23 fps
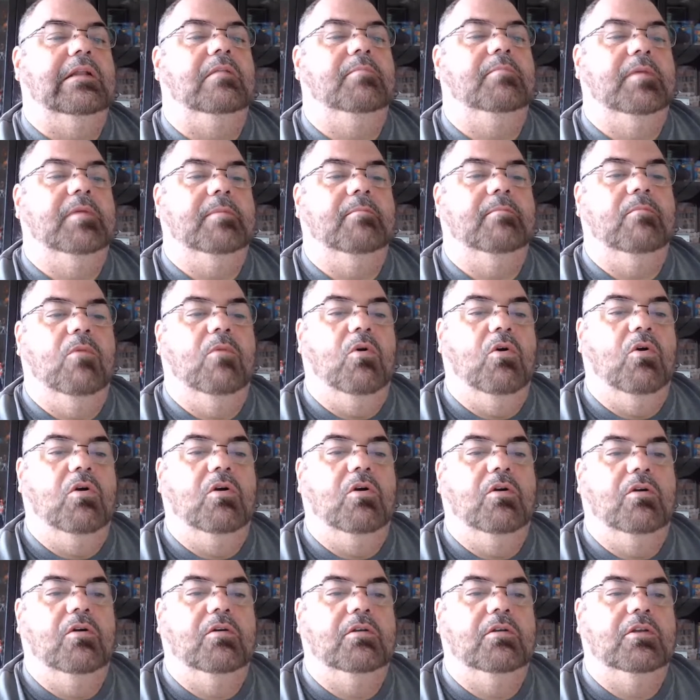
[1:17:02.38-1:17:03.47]
bit
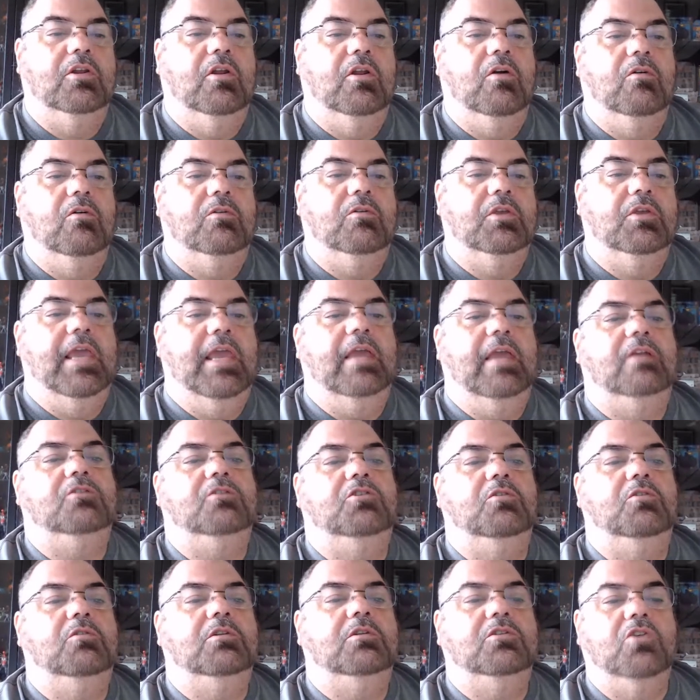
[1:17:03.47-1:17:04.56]
more, you know, you can't
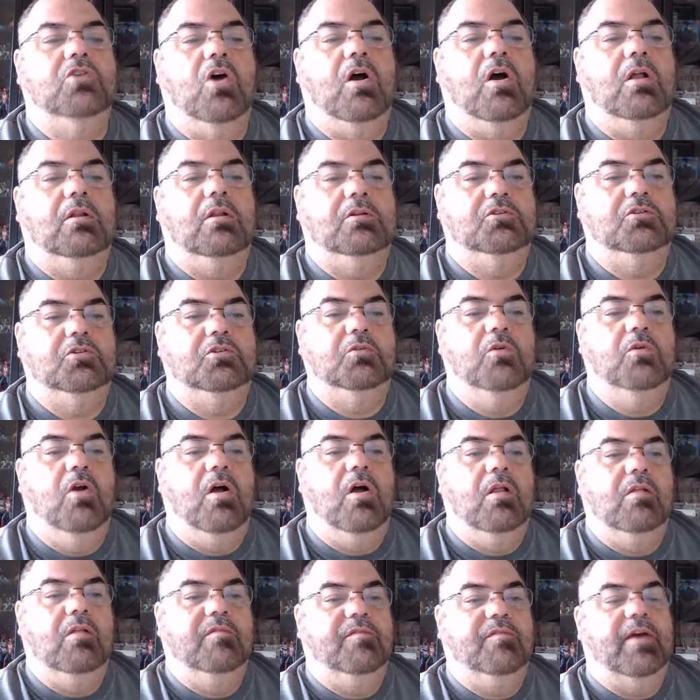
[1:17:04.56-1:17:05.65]
do the $1, $2,
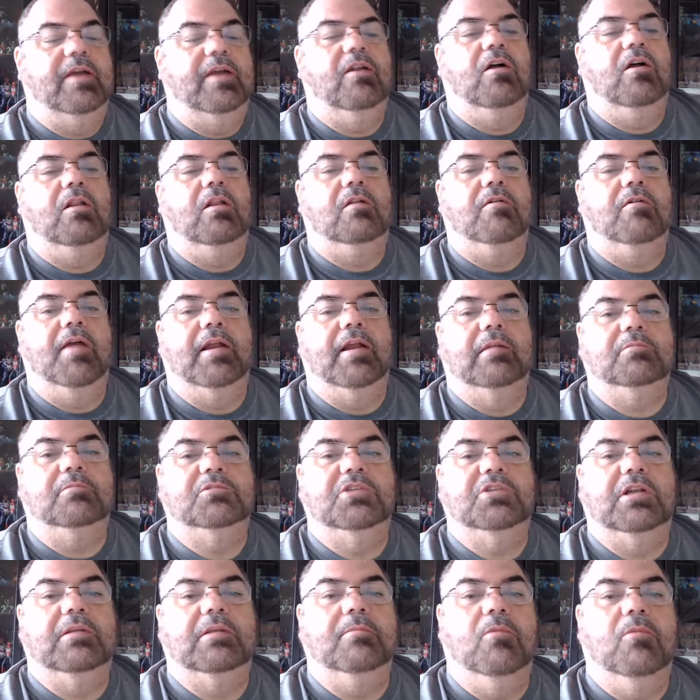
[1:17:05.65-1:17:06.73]
$5 items
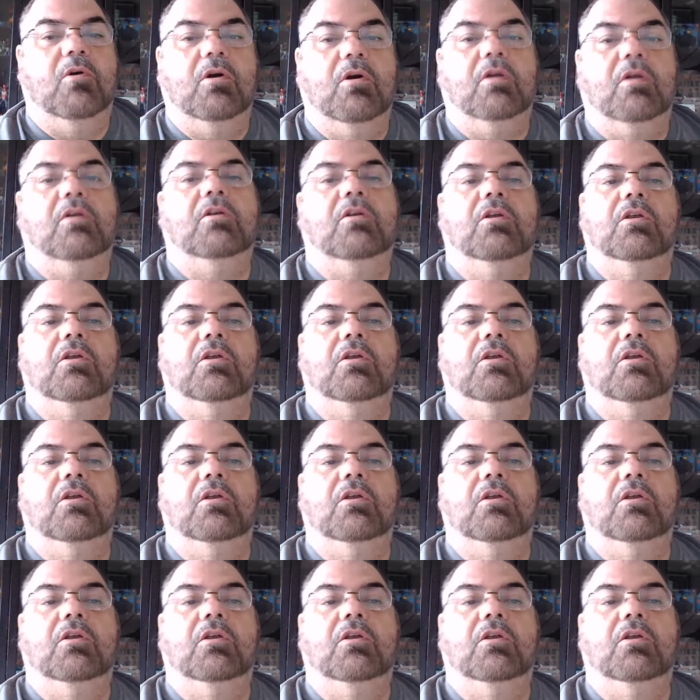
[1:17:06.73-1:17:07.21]
anymore.